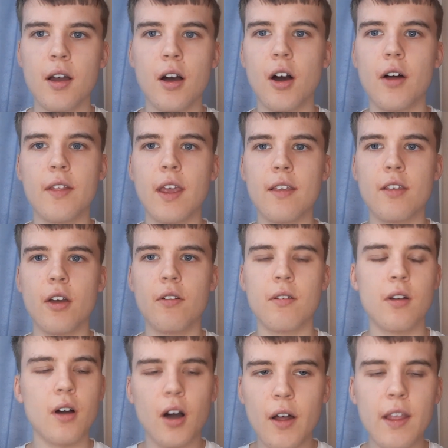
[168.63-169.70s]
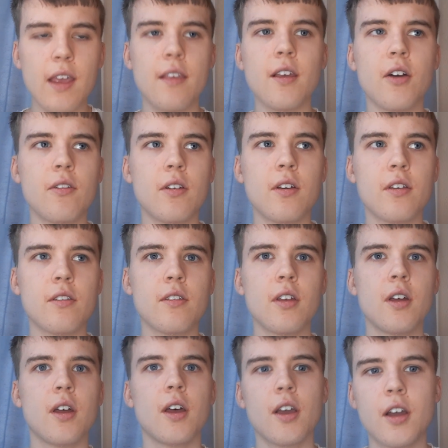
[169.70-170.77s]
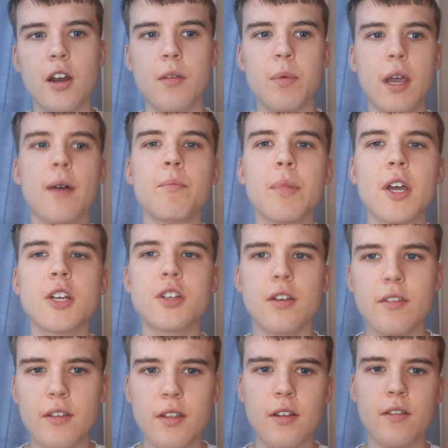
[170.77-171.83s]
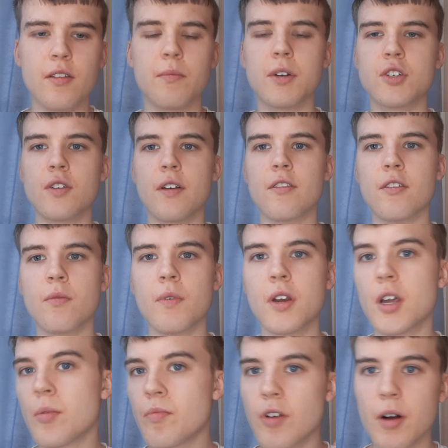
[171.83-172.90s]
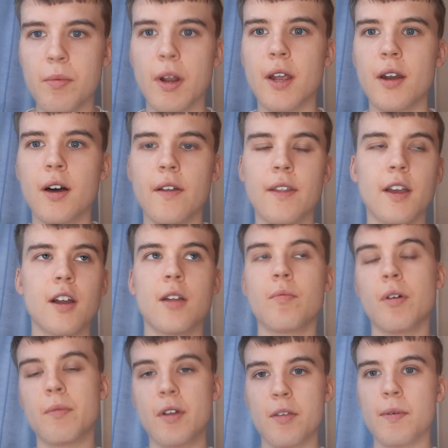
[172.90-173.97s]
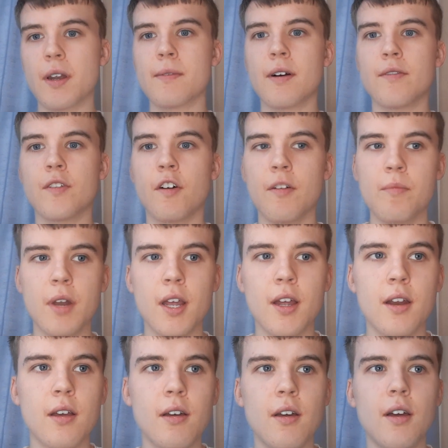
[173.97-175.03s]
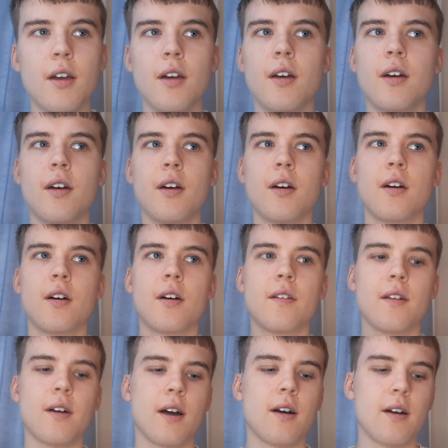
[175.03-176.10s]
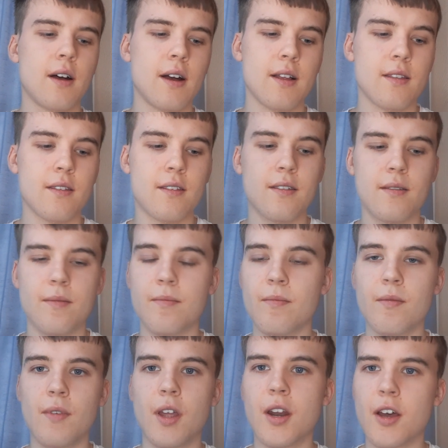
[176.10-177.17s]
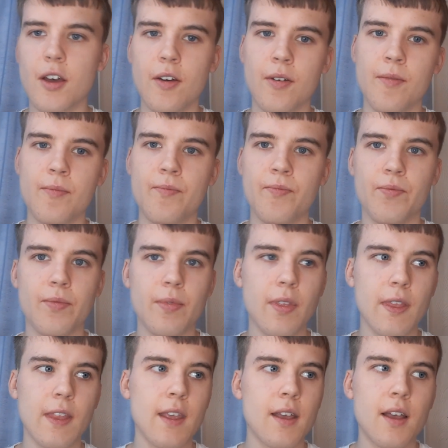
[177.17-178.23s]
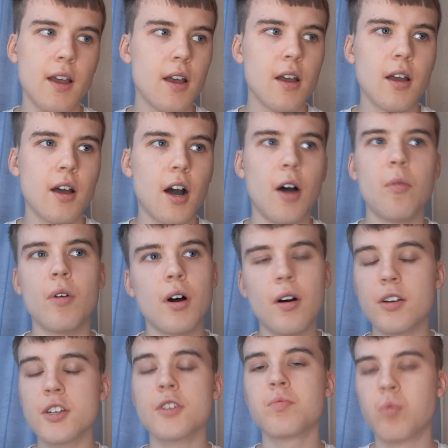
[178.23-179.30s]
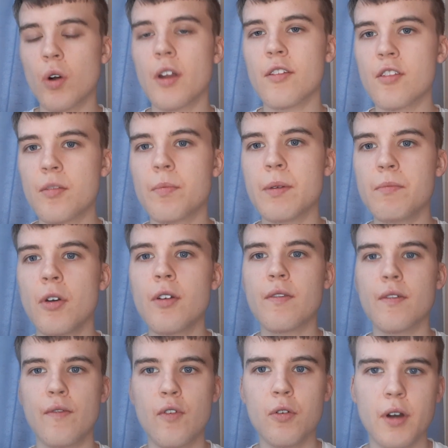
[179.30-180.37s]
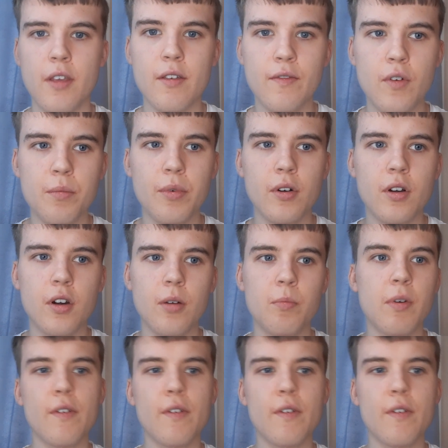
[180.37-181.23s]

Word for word: are these own are these owners Going to be ambitious in the summer transfer window? Probably not. They're going to probably spend about five million. And you know, I, I just want us to be moving forward as a football club.